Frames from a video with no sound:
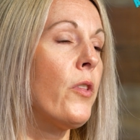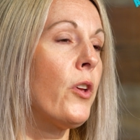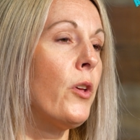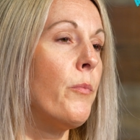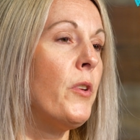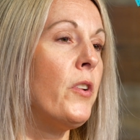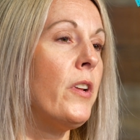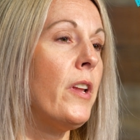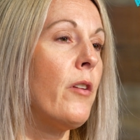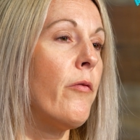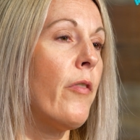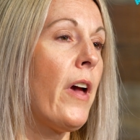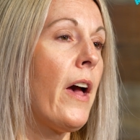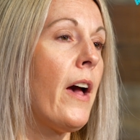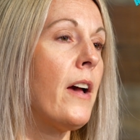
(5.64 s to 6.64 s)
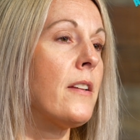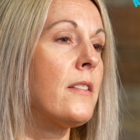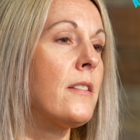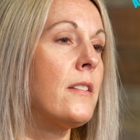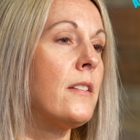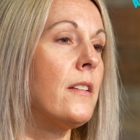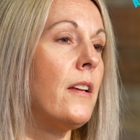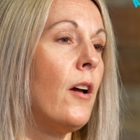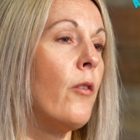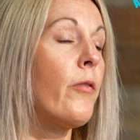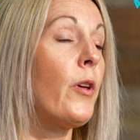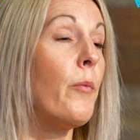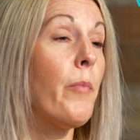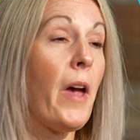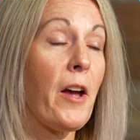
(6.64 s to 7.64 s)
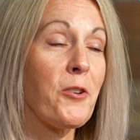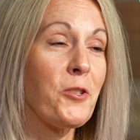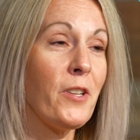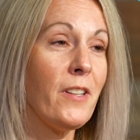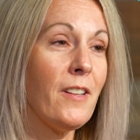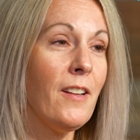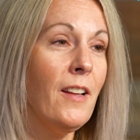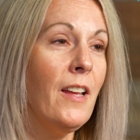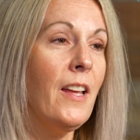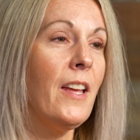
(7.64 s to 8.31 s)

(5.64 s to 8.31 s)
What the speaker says: the Community Fast of Compassion